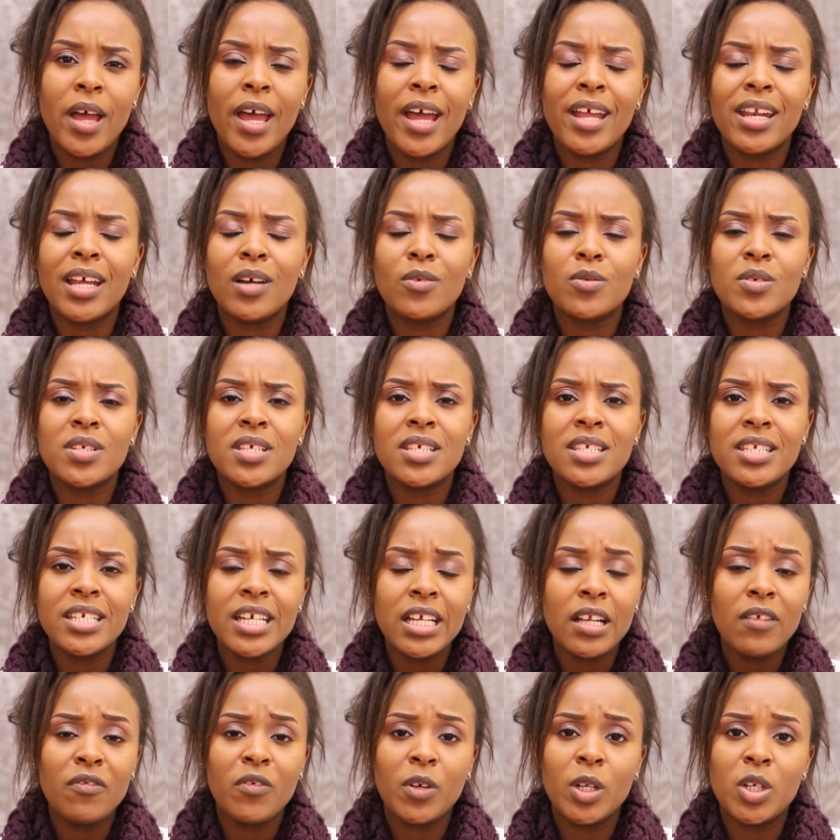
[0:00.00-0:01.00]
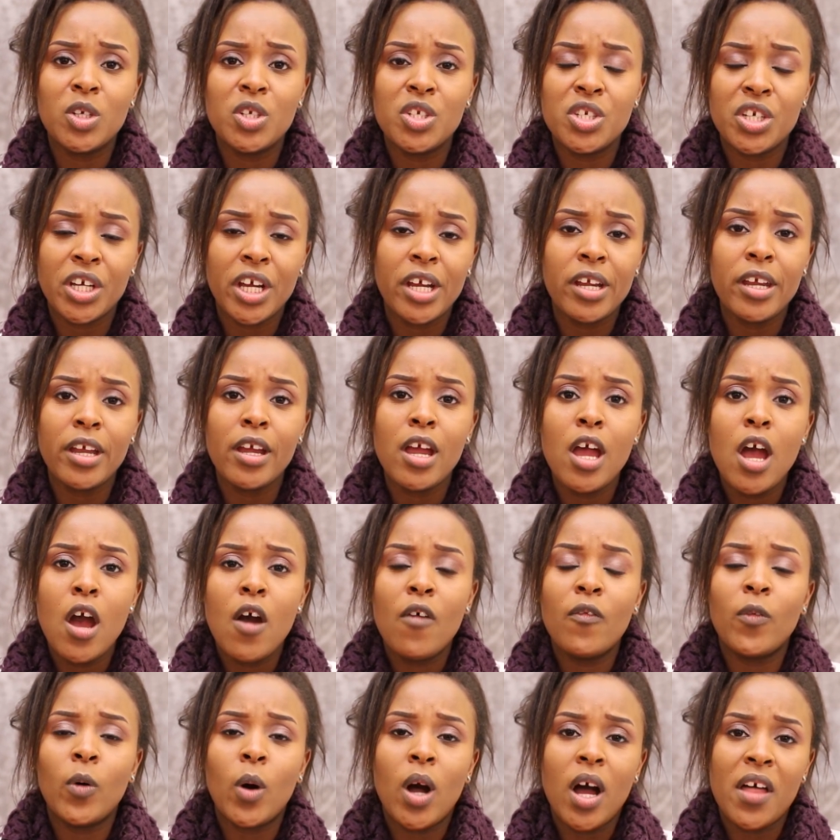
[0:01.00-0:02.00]
and I was still volunteering
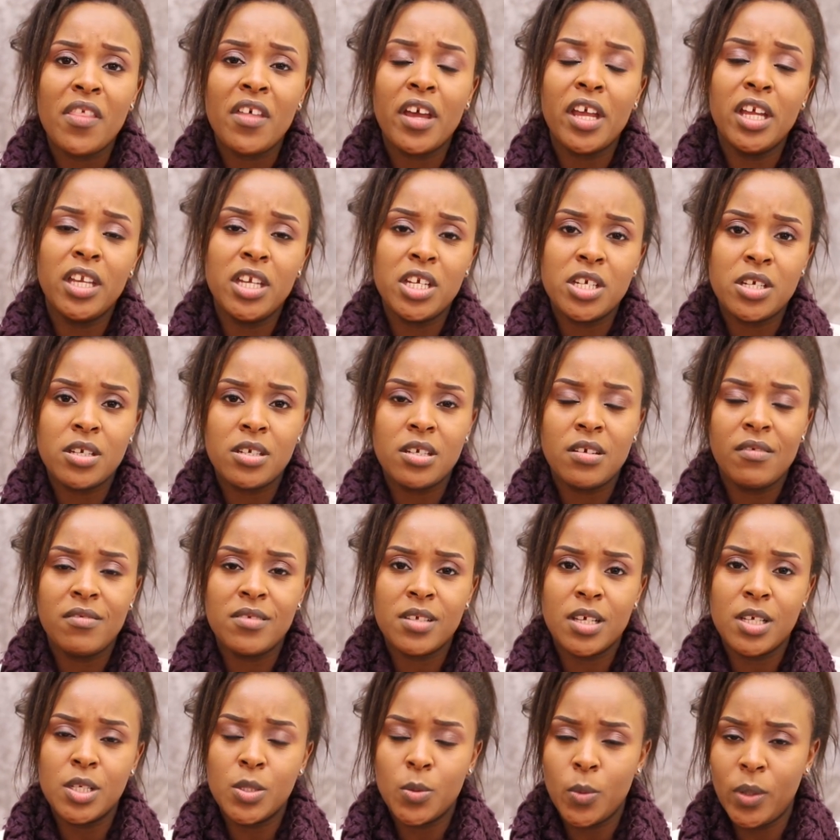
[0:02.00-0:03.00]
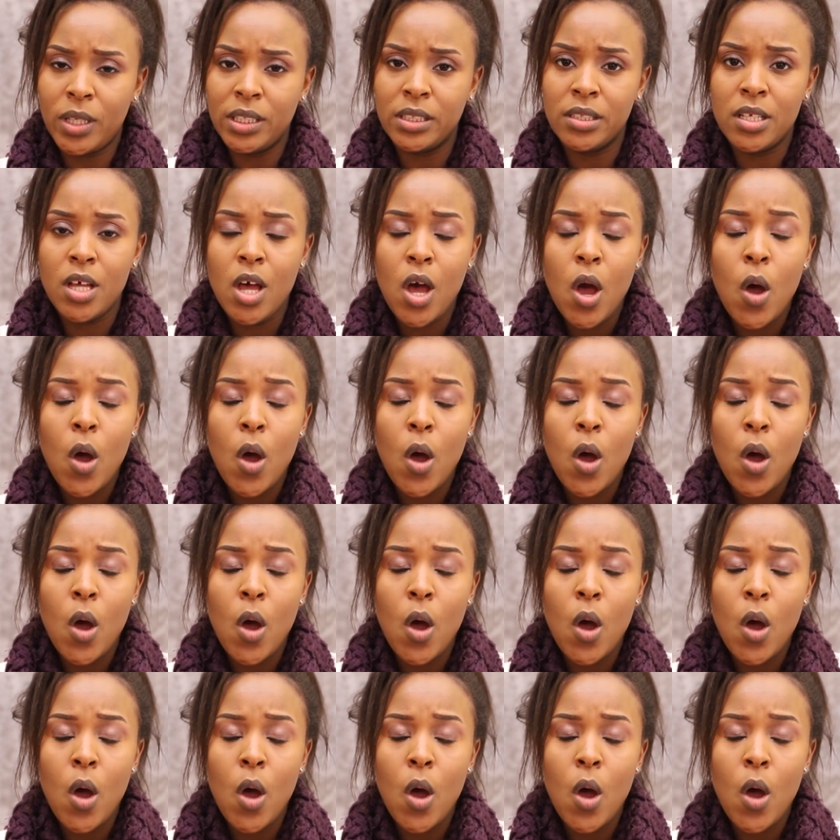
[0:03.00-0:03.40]
for other initiatives as well.